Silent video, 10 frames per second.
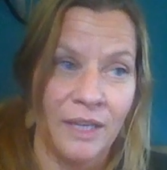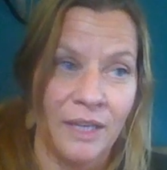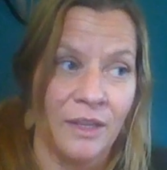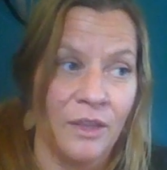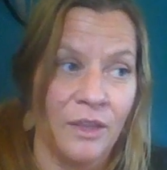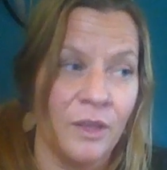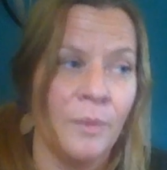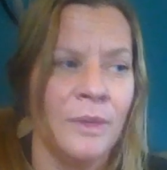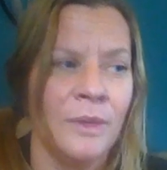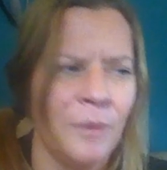really, the,
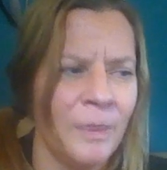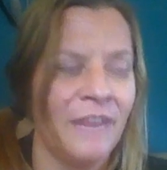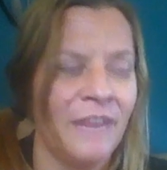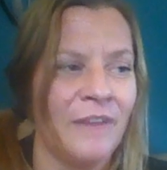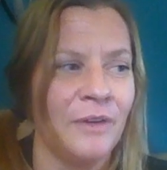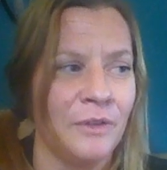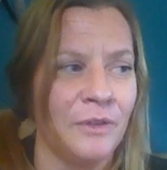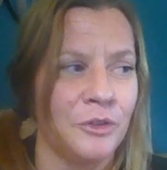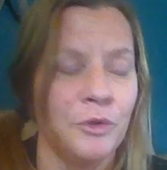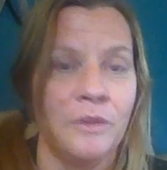the, the moment I found
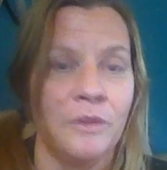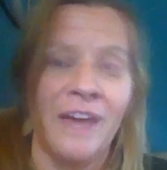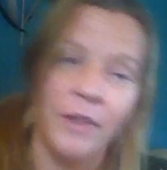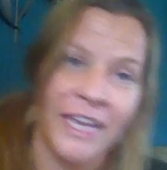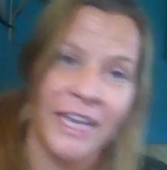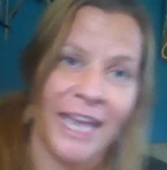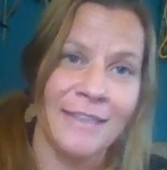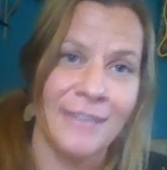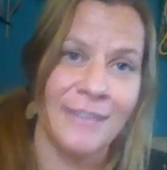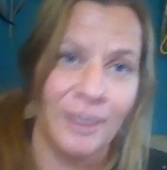out the truth of how they
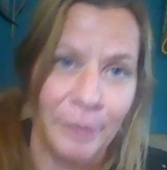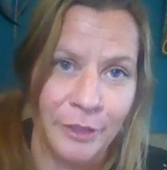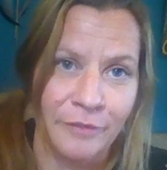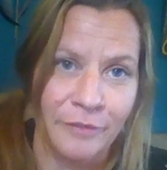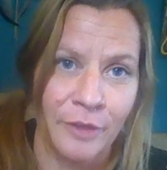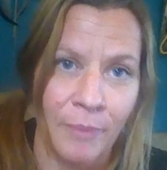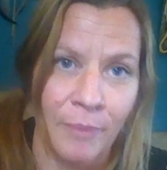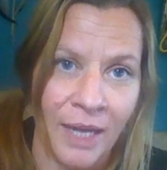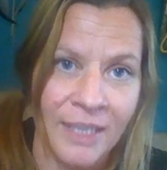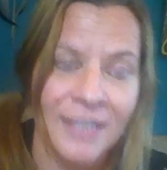can sell a burger for a
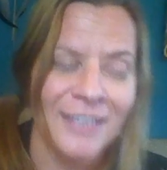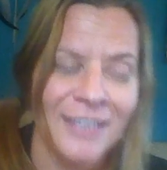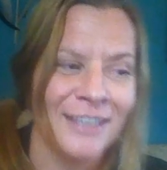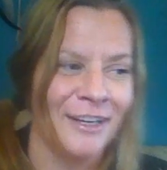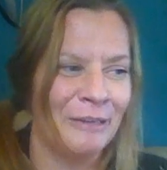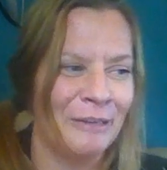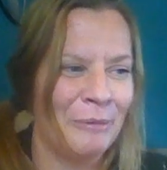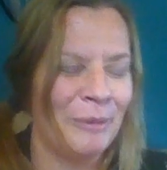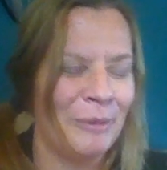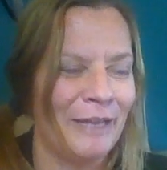buck, you know,
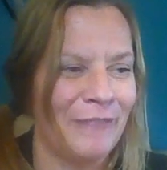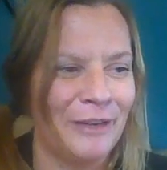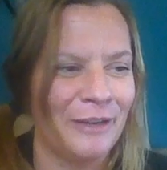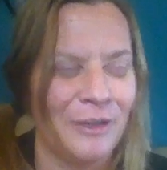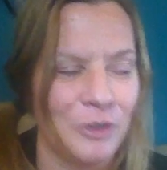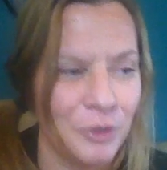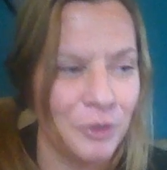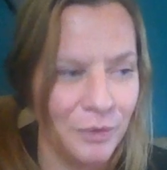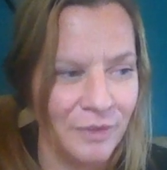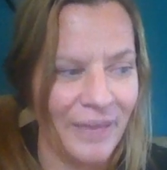the moment I found out the
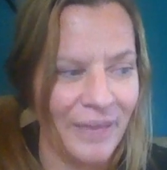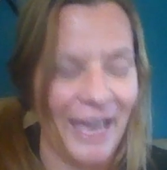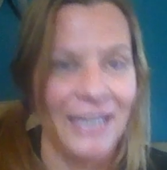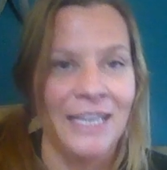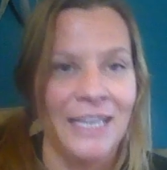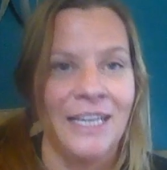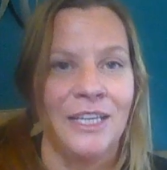truth of that,